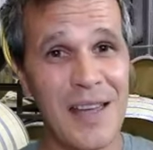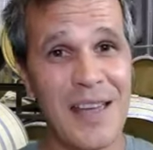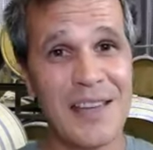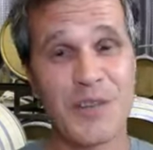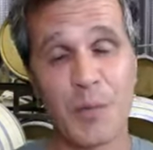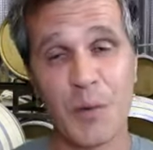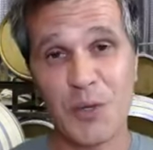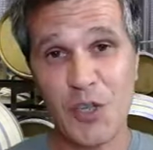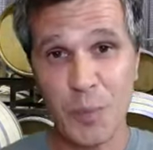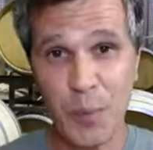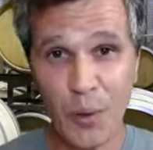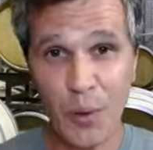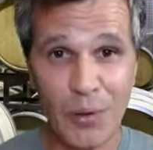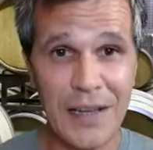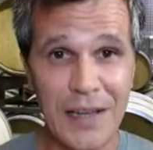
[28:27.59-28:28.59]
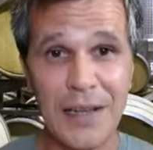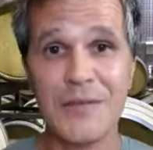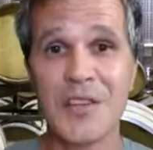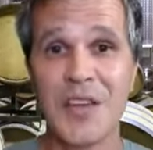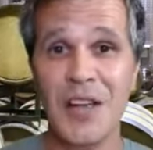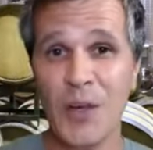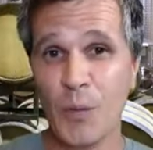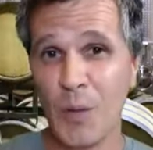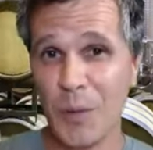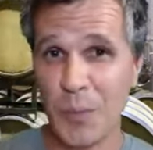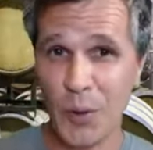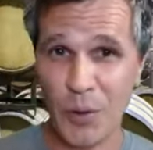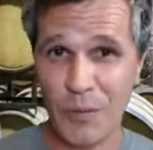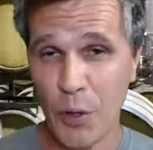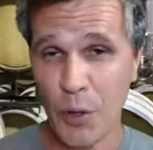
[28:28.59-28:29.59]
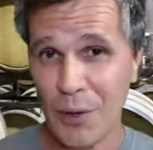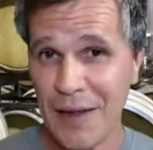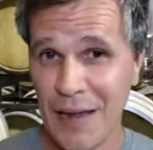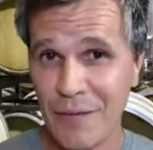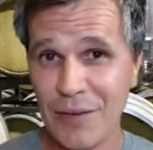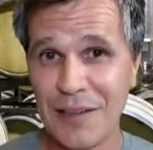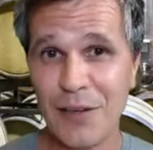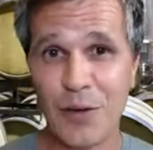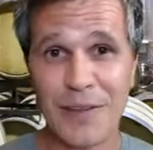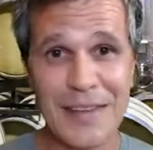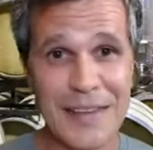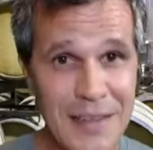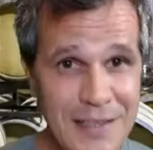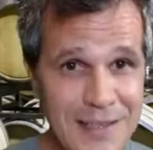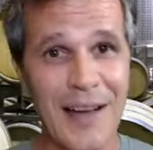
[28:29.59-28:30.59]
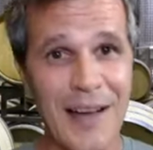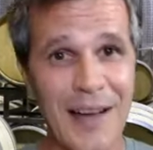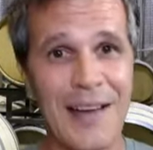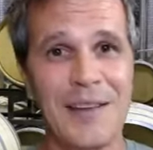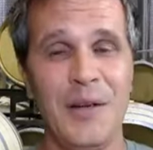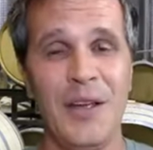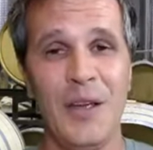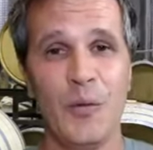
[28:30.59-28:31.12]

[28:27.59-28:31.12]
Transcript: So when you pull leaves, we pull very heavily on the east side.